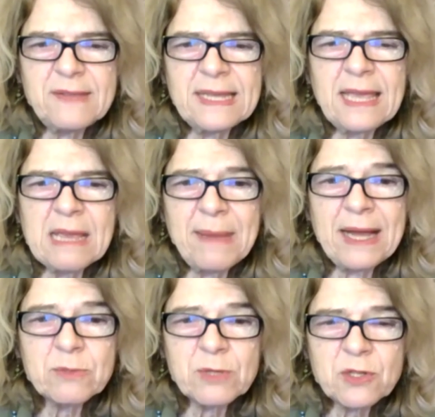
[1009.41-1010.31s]
thinking
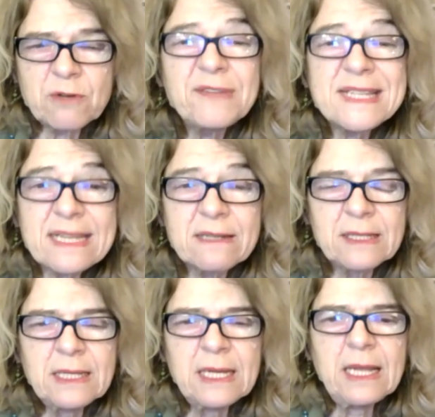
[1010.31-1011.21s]
about what sort of
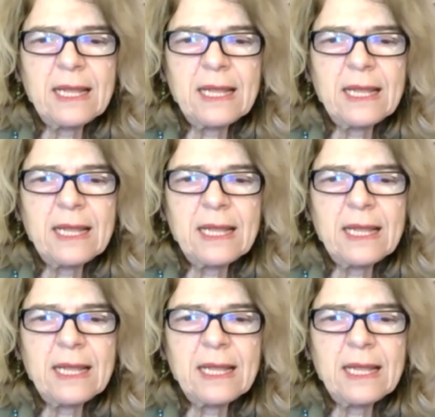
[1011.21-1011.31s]
fiscal